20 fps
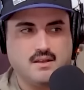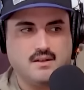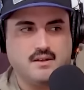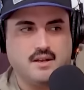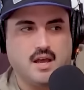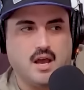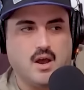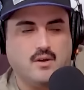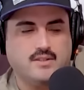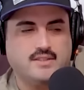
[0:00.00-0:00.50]

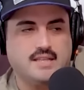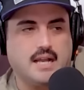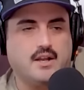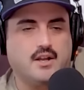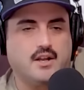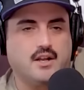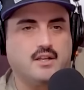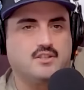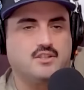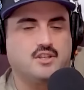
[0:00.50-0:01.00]
No, it's not a
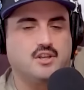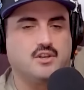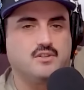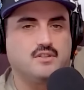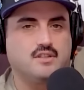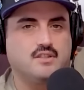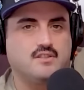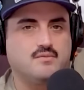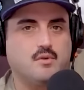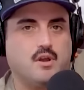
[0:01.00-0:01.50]
good excuse.
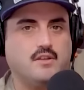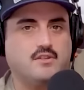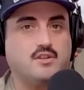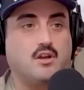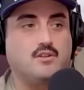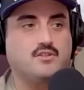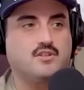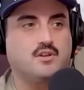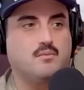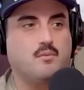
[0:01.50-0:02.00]
It's it's
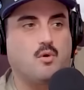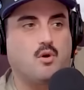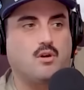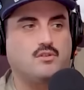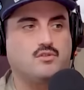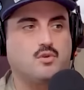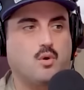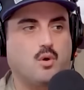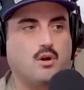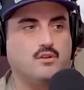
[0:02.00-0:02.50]
also more
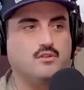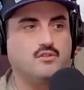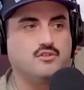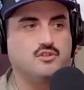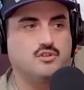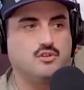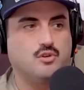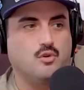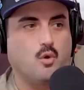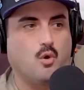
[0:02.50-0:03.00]
towards
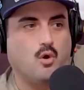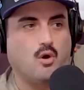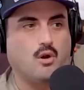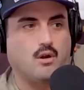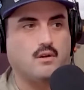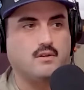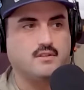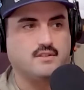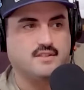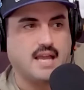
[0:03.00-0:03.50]

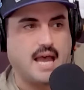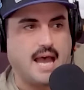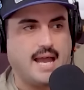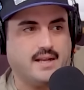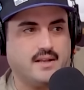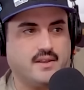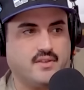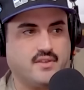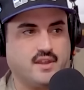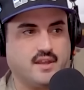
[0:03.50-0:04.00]
your side
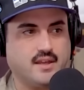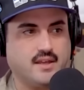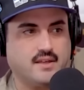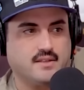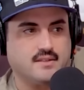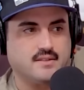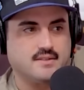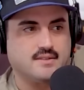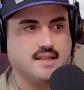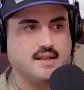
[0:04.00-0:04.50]
of
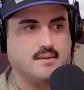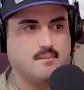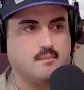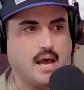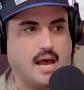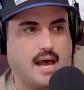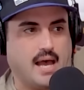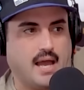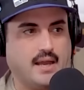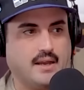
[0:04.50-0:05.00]
things than
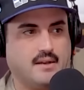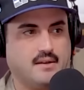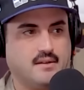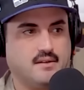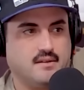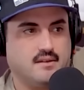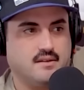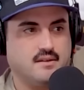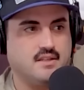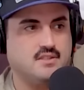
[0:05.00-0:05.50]
mine.
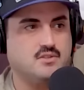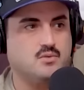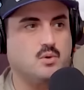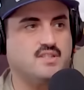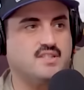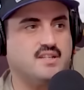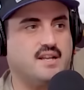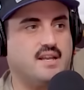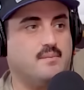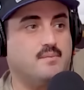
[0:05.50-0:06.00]
This
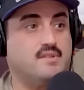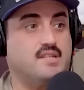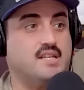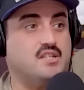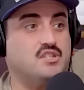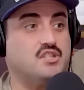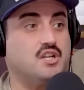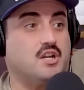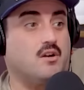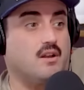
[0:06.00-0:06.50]
wasn't him
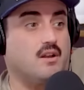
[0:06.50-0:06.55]
teaching her a